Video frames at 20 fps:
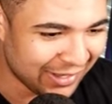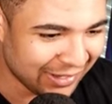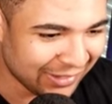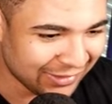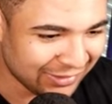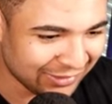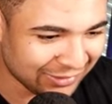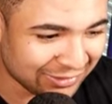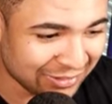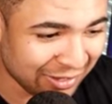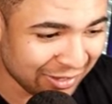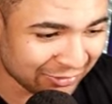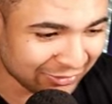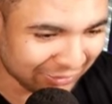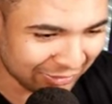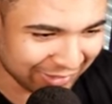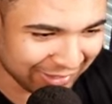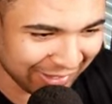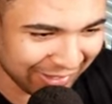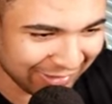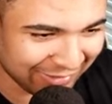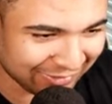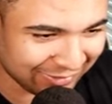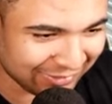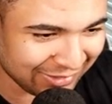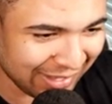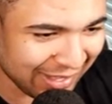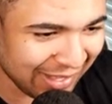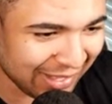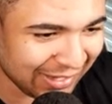These cards look
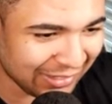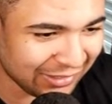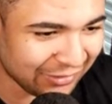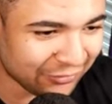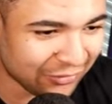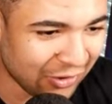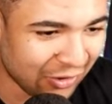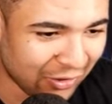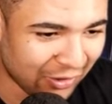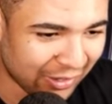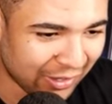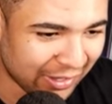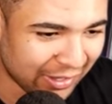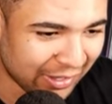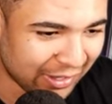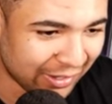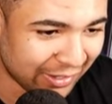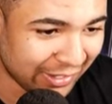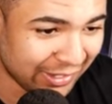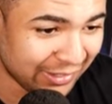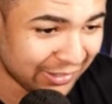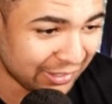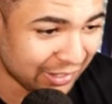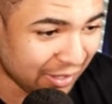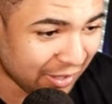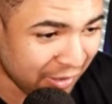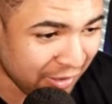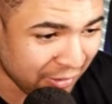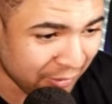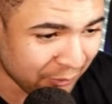insane. You've got uh, Indi
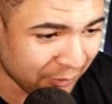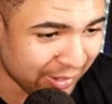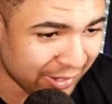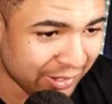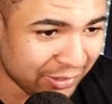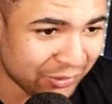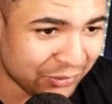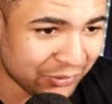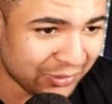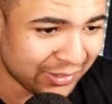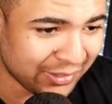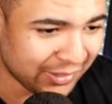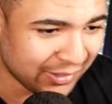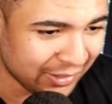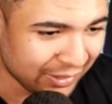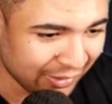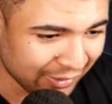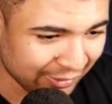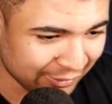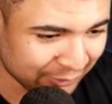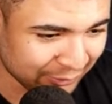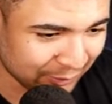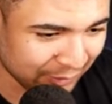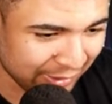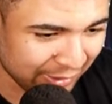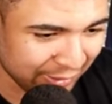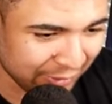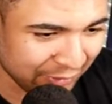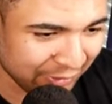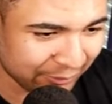Hartwell as
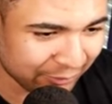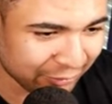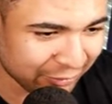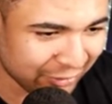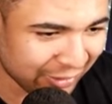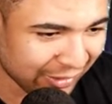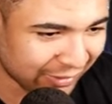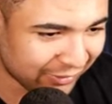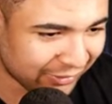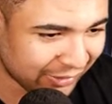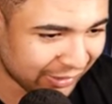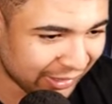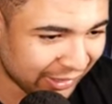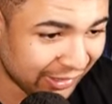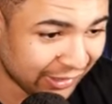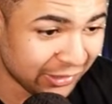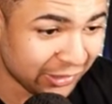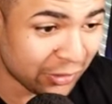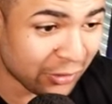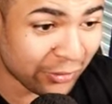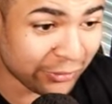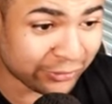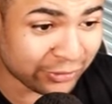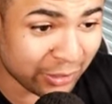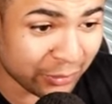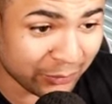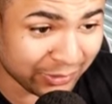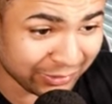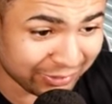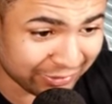well. I'm just trying to see. You got
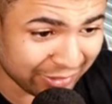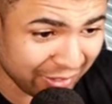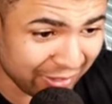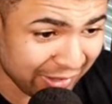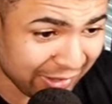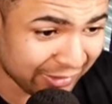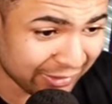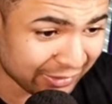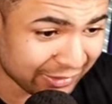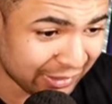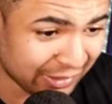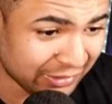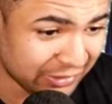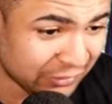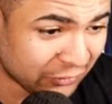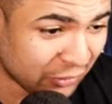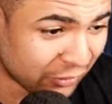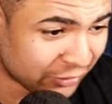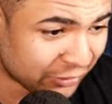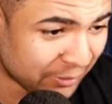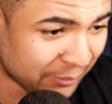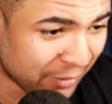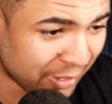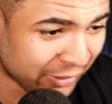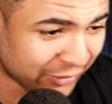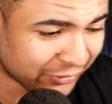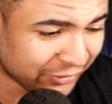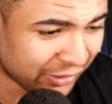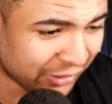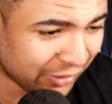Zoey Stark, you have got
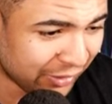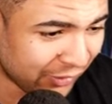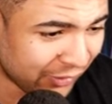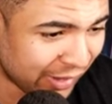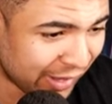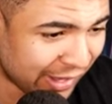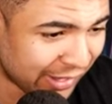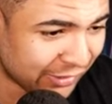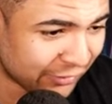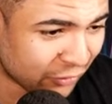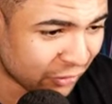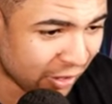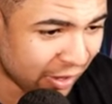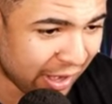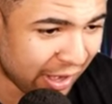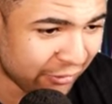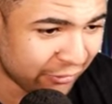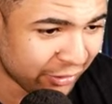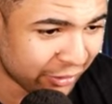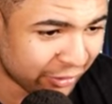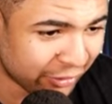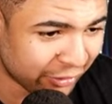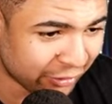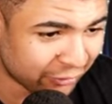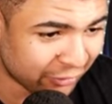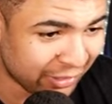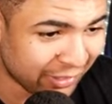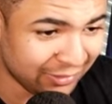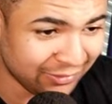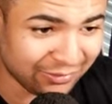Tommaso, and you've got Arianna
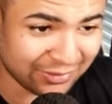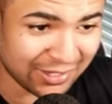Grace.